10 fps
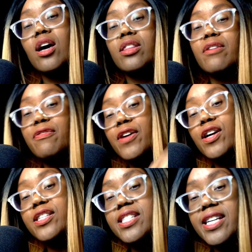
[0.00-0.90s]
The
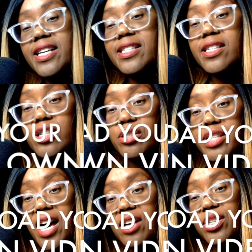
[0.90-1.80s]
first is you
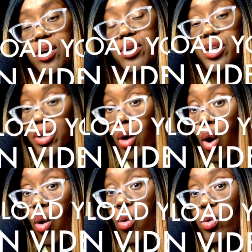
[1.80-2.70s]
download your
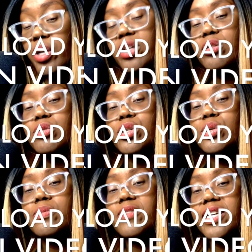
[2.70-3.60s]
own
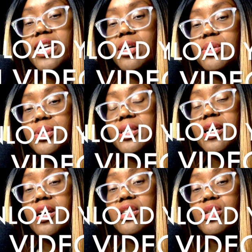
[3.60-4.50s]
YouTube videos.
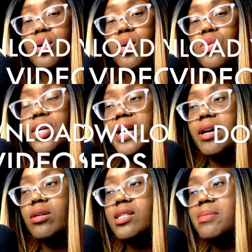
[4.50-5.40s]
So
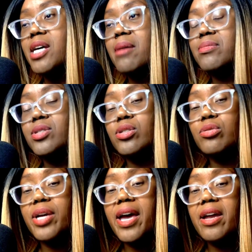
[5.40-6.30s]
like sometimes
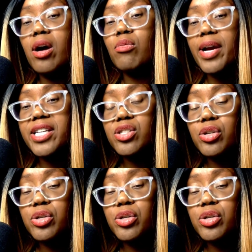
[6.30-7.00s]
you can erase your